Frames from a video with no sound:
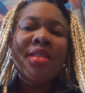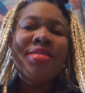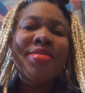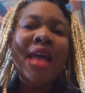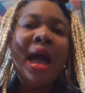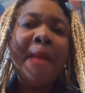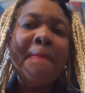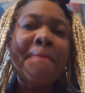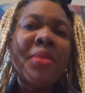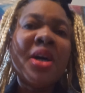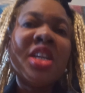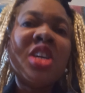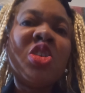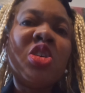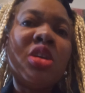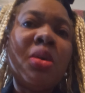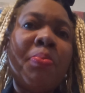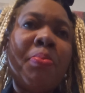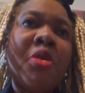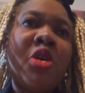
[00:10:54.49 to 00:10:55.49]
that money
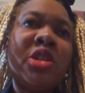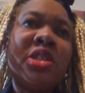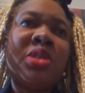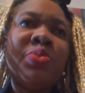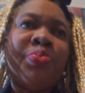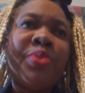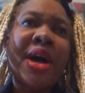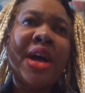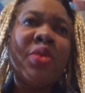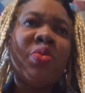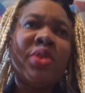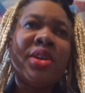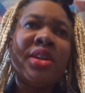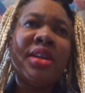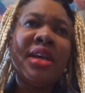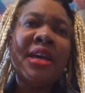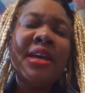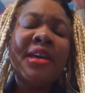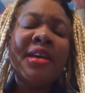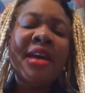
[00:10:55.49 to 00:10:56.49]
gonna multiply one
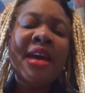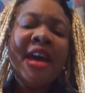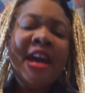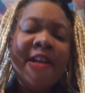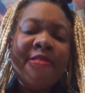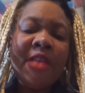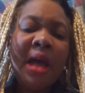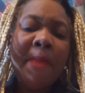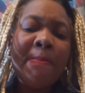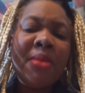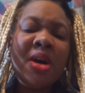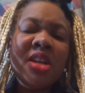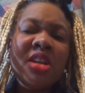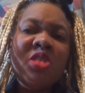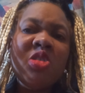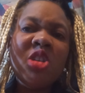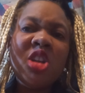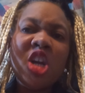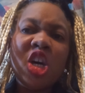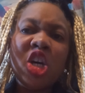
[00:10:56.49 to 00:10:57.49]
day. That
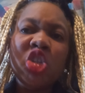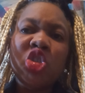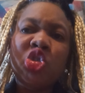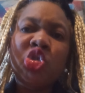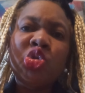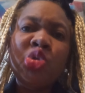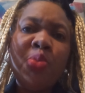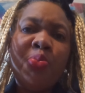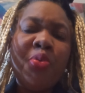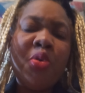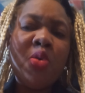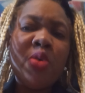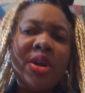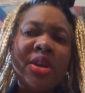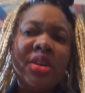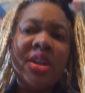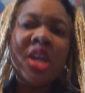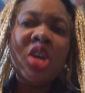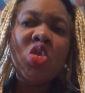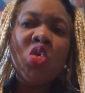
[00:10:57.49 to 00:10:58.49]
money gonna triple
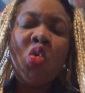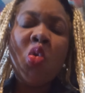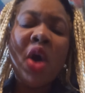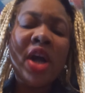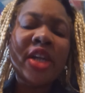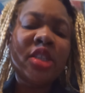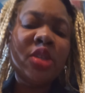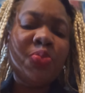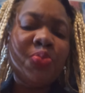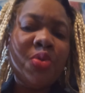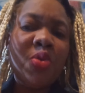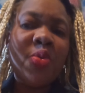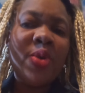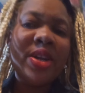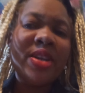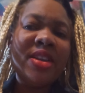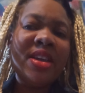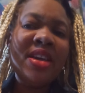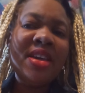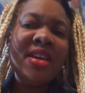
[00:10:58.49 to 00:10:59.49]
one day, quadruple
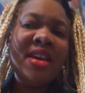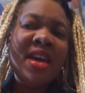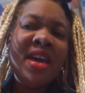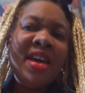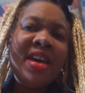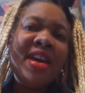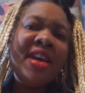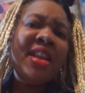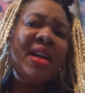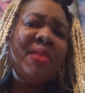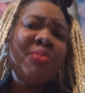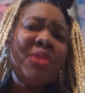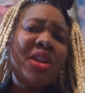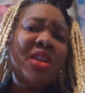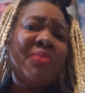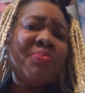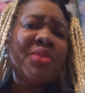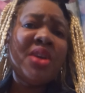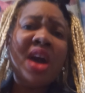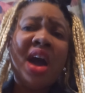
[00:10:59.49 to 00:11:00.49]
one day, and I'm
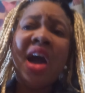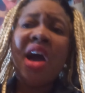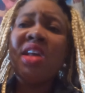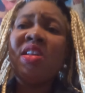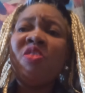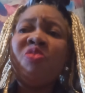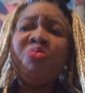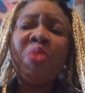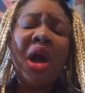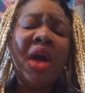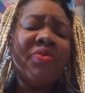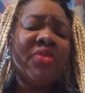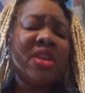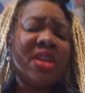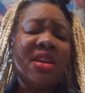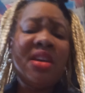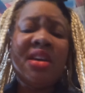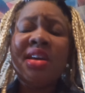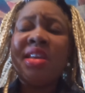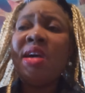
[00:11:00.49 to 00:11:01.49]
gonna be out of
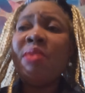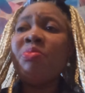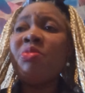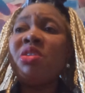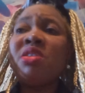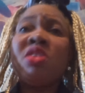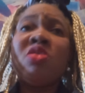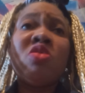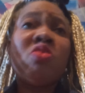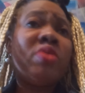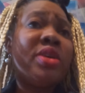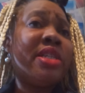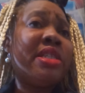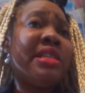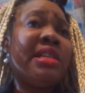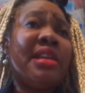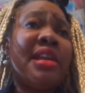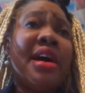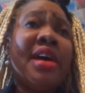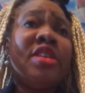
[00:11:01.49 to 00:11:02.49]
poverty. And I'm gonna know what
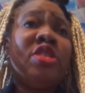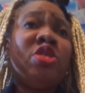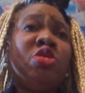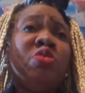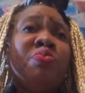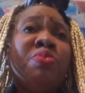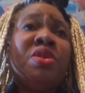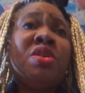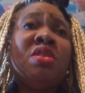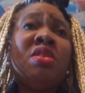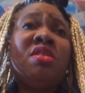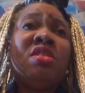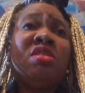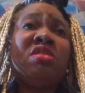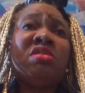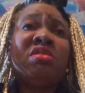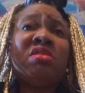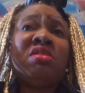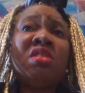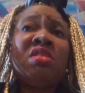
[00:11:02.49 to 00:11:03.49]
is it like to be in a
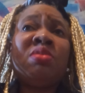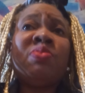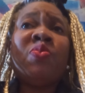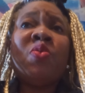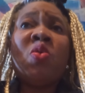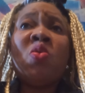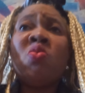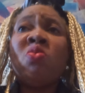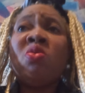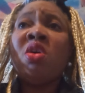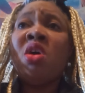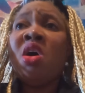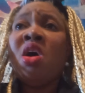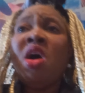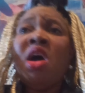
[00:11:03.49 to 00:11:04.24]
successful